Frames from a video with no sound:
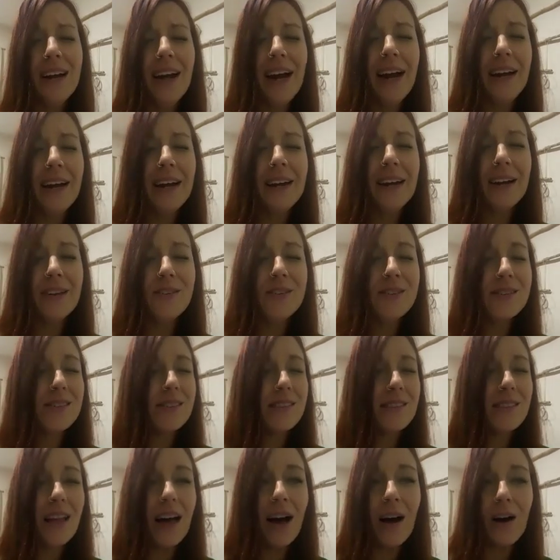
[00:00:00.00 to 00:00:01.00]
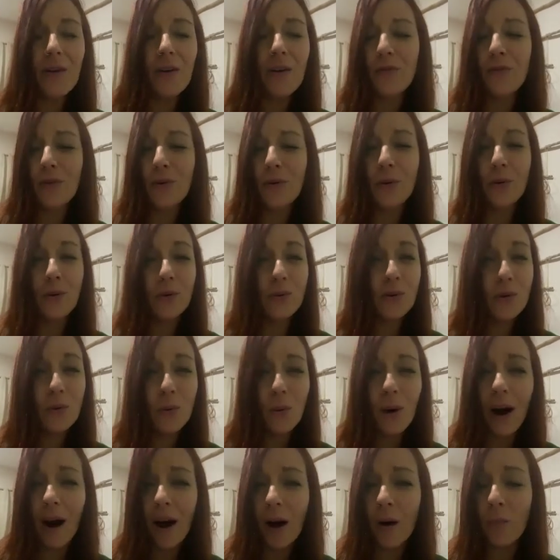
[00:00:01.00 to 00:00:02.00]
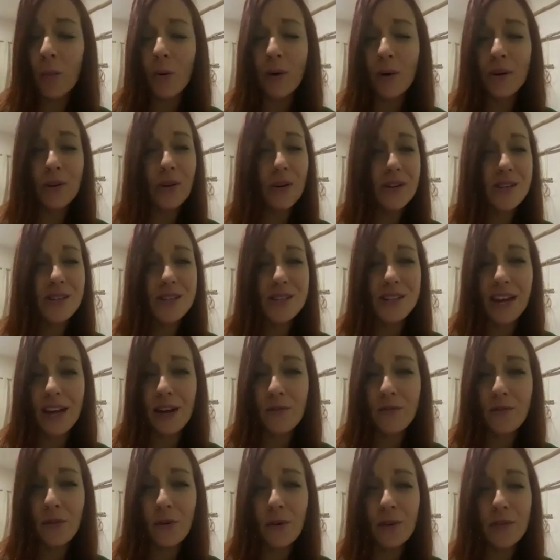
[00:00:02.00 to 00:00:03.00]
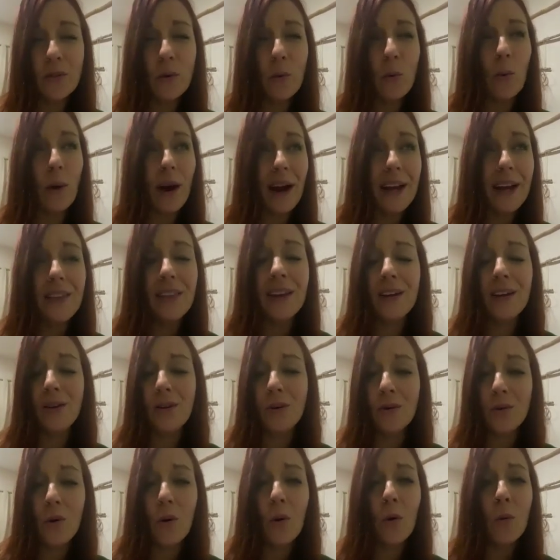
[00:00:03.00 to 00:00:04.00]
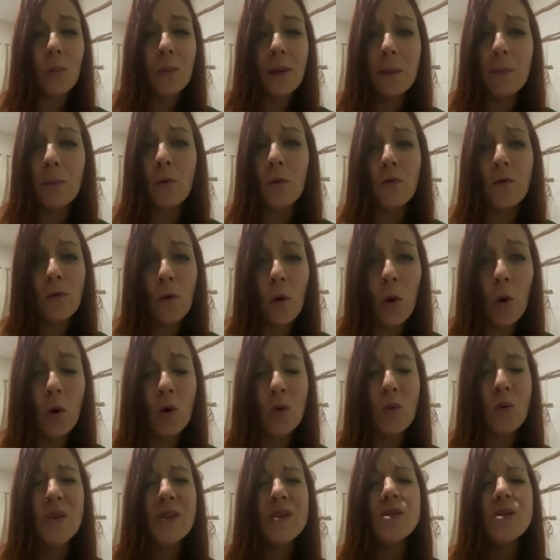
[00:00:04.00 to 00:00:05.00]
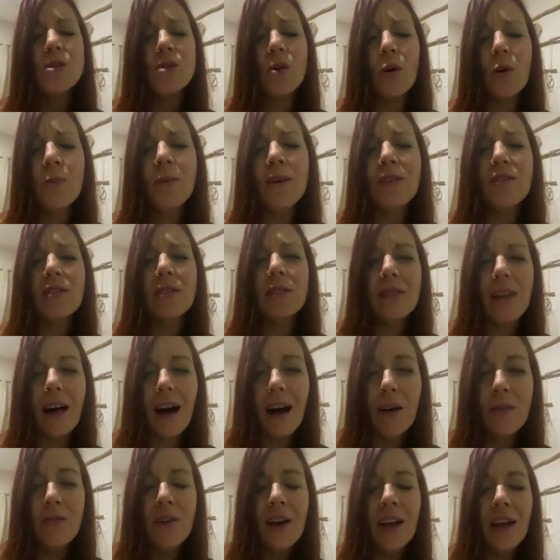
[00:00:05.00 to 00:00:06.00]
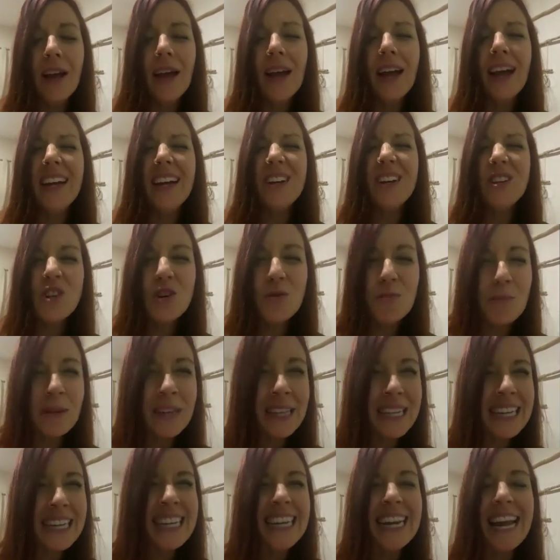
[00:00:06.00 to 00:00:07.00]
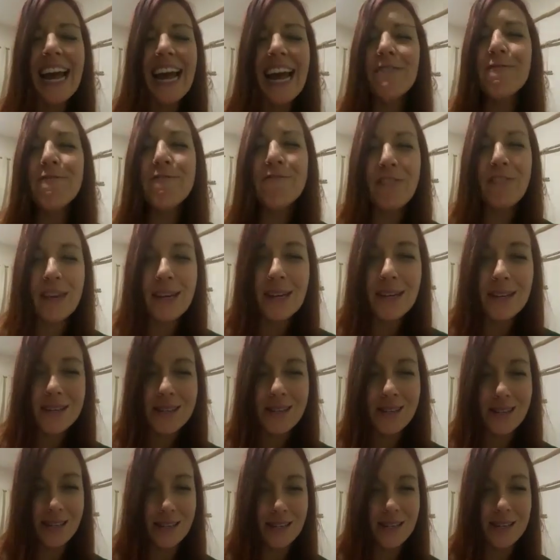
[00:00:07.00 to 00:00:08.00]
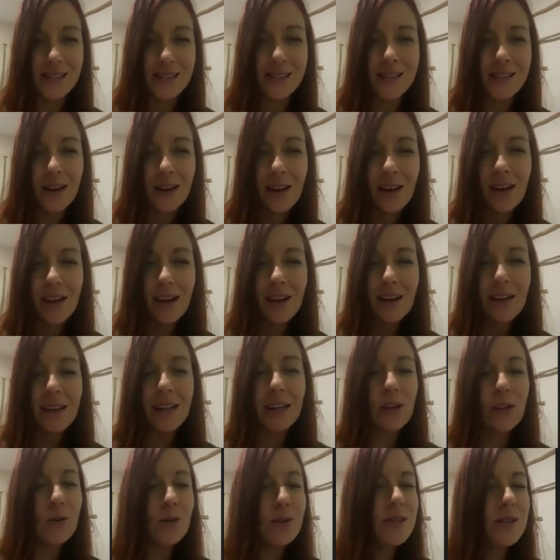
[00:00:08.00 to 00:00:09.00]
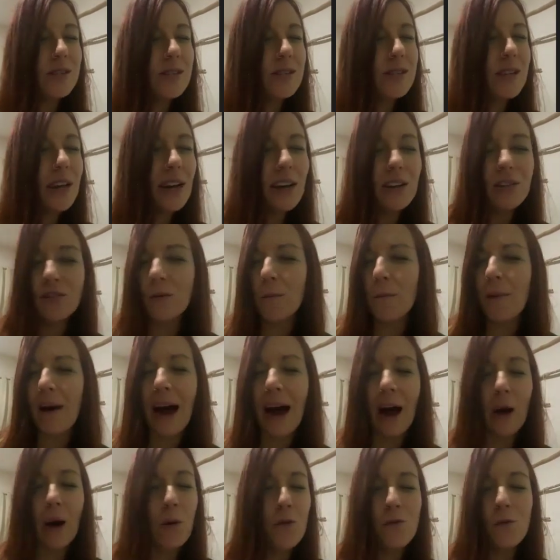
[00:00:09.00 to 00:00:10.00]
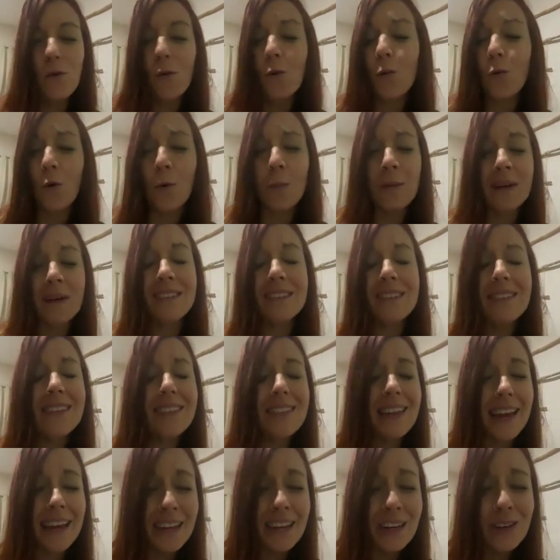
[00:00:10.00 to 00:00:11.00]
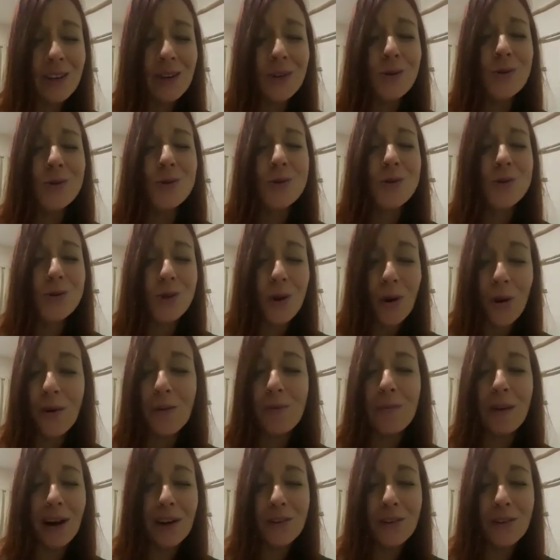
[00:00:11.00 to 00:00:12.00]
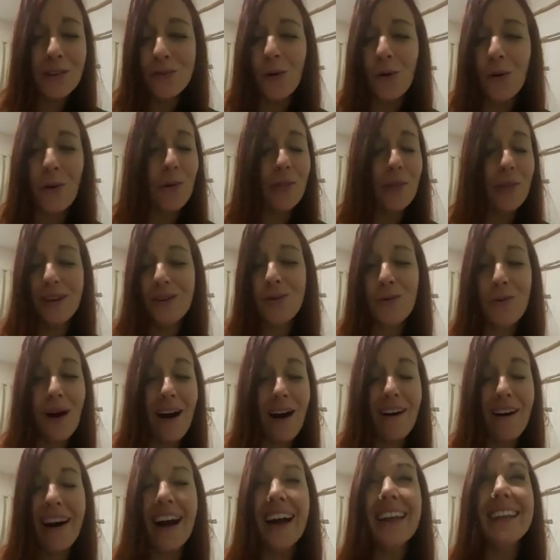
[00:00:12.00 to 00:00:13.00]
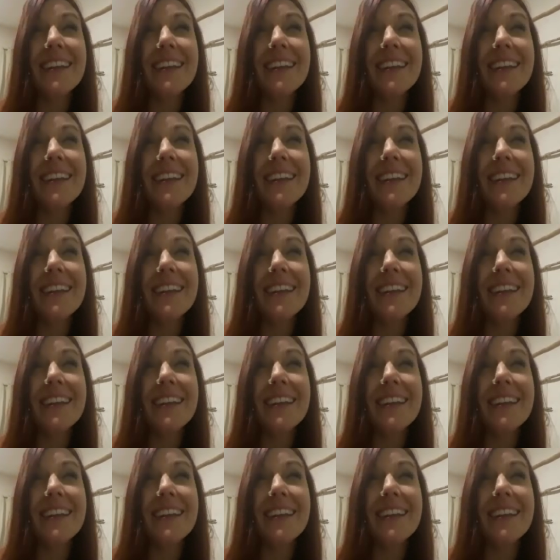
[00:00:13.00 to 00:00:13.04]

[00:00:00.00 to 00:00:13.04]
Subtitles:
And I just love who you are and what you're a stand for, and the way that you call people forward with so much love and humility and fierceness. Like, you're such a powerful woman. Thank you so much for all that you are.